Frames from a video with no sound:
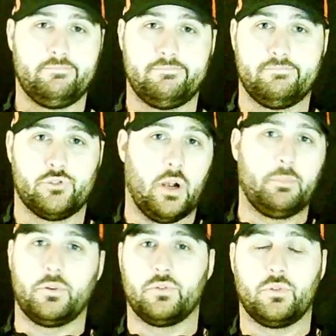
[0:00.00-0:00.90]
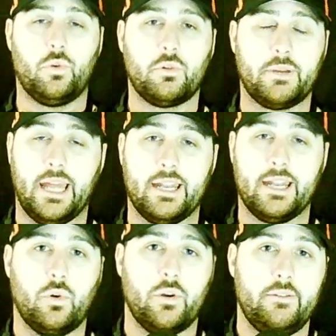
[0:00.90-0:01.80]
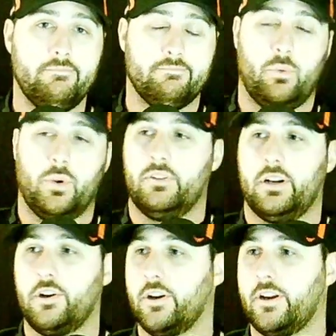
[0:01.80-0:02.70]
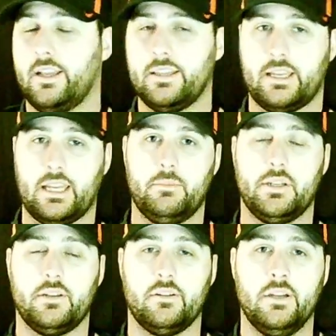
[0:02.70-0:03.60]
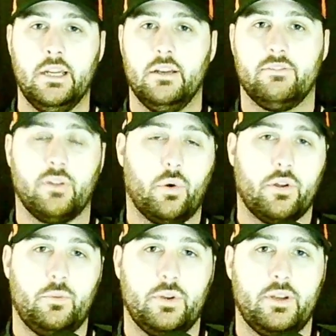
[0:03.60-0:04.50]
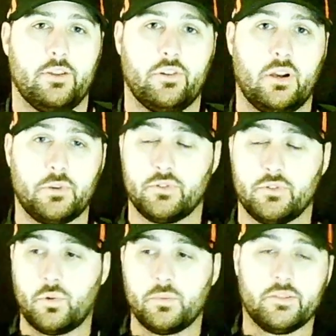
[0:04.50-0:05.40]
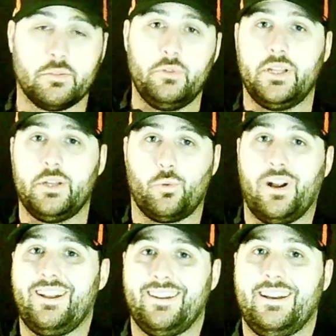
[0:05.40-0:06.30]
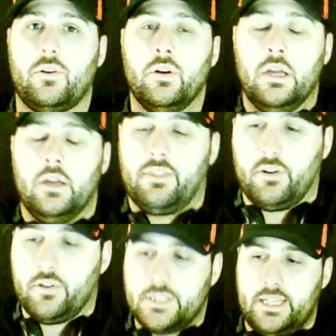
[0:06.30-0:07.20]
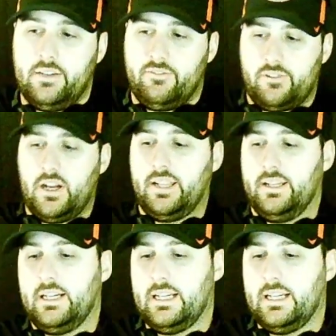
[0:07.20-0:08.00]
tropical storm category, whatever hurricane that came into Florida, and we got a tropical storm that's moving in right now, Thursday and Friday night.